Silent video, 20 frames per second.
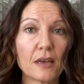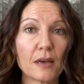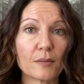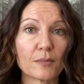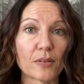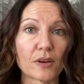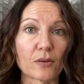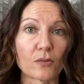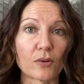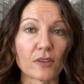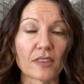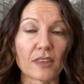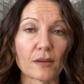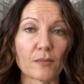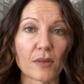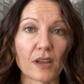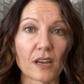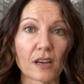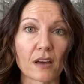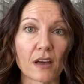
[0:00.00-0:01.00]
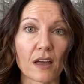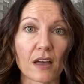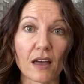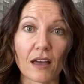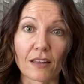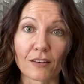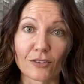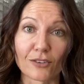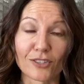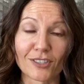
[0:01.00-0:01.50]
But what they may not
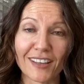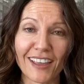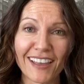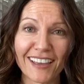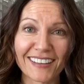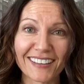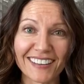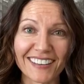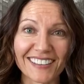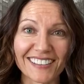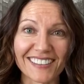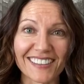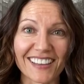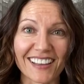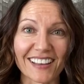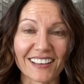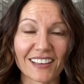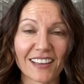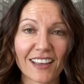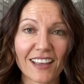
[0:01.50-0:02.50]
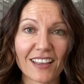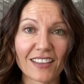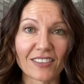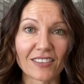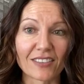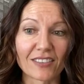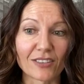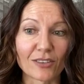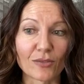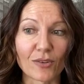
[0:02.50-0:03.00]
understand is that
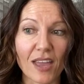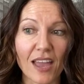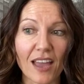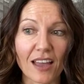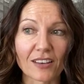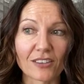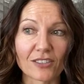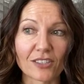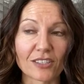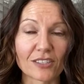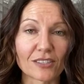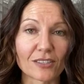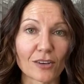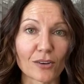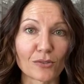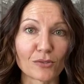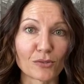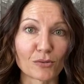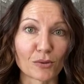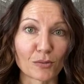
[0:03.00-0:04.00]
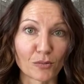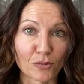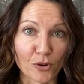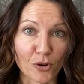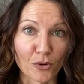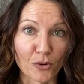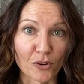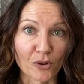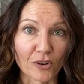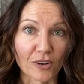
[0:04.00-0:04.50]
you can't just go to a
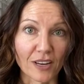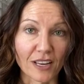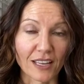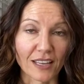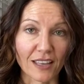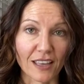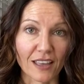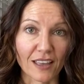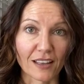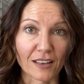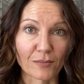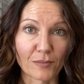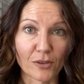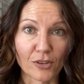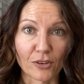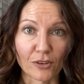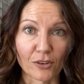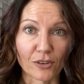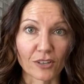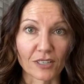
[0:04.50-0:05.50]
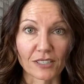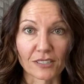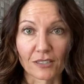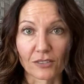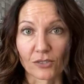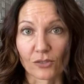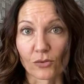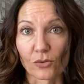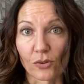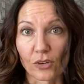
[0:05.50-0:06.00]
broker and get pure
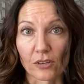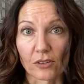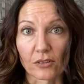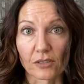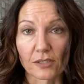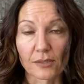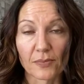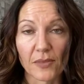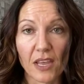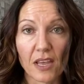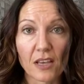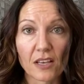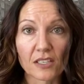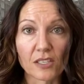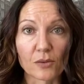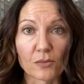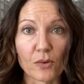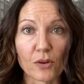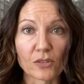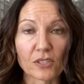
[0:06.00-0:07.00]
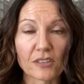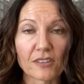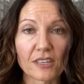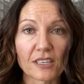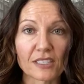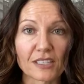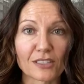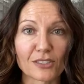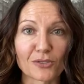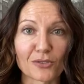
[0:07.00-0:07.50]
essential oils. So most of the
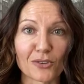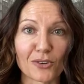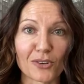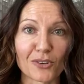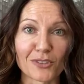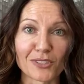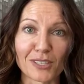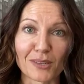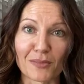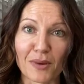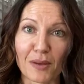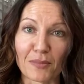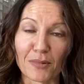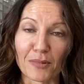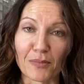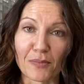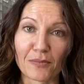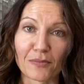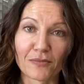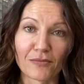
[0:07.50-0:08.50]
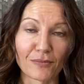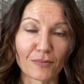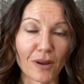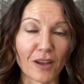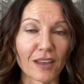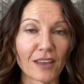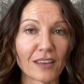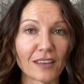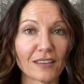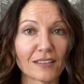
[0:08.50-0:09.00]
essential oils that you might be
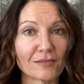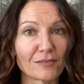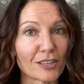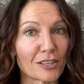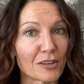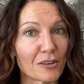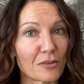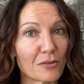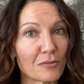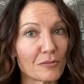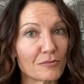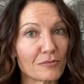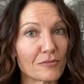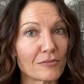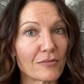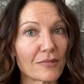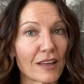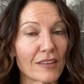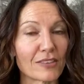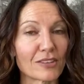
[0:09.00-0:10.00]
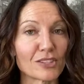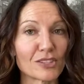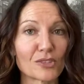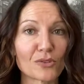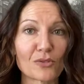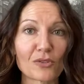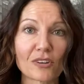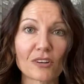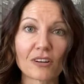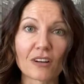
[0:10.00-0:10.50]
buying, you know, at the
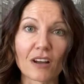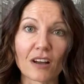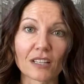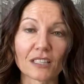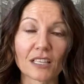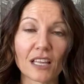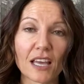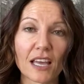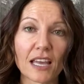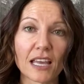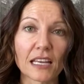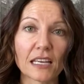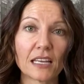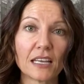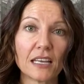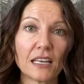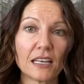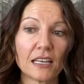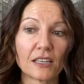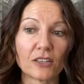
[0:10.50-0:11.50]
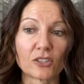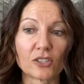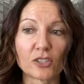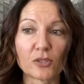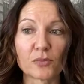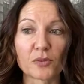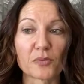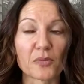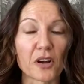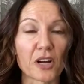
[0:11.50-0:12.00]
store, online, your
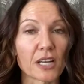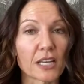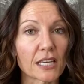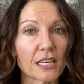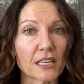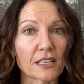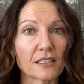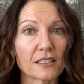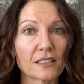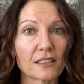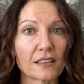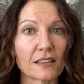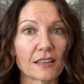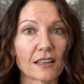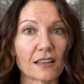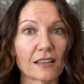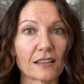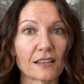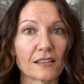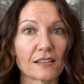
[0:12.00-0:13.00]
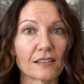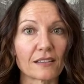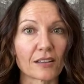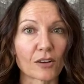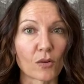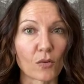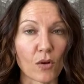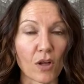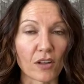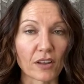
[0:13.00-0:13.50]
supermarket, that the
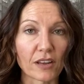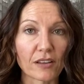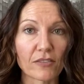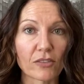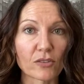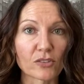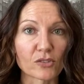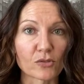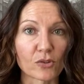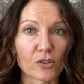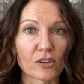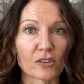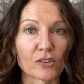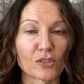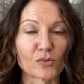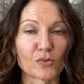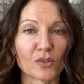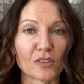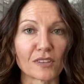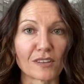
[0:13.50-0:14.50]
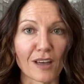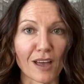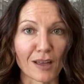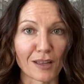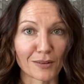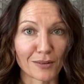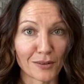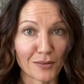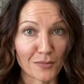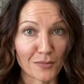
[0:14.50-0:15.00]
quality of those oils will not